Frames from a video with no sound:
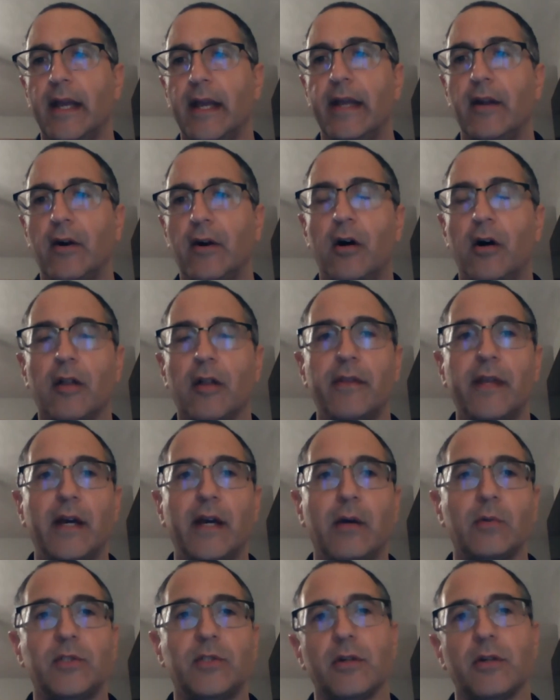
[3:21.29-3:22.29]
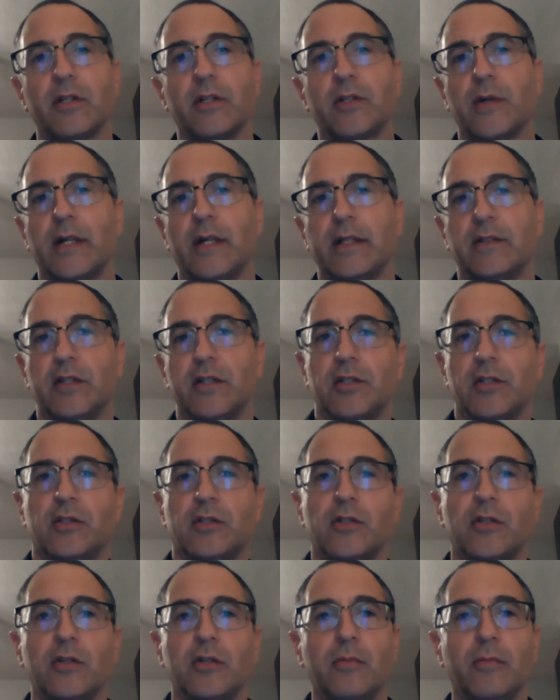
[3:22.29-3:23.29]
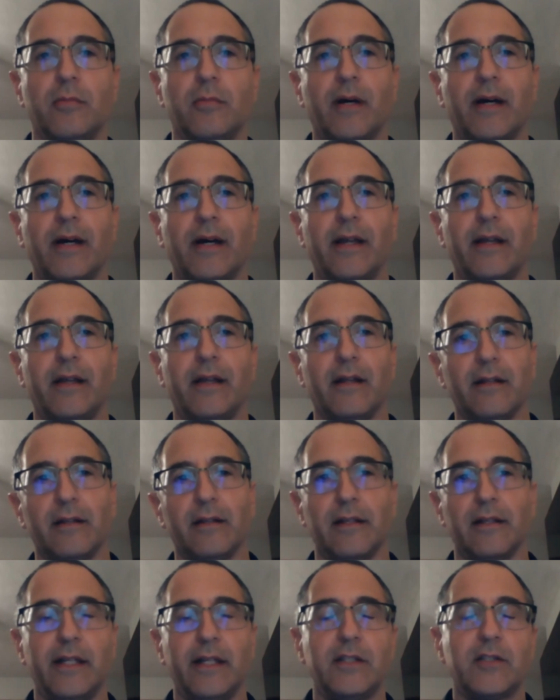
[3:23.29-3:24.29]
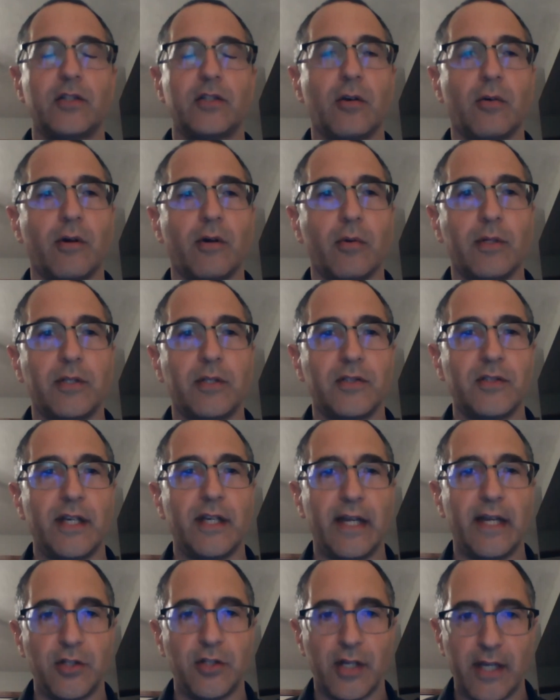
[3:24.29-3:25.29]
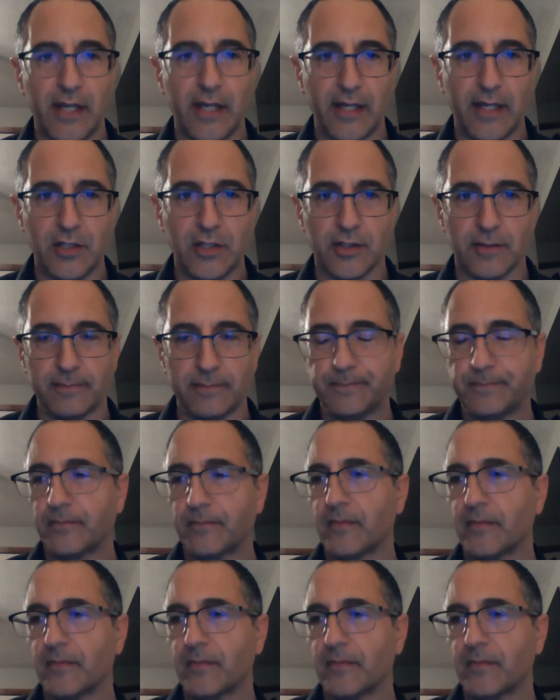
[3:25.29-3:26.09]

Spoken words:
And all of that was during transition to my latest career, which is in education.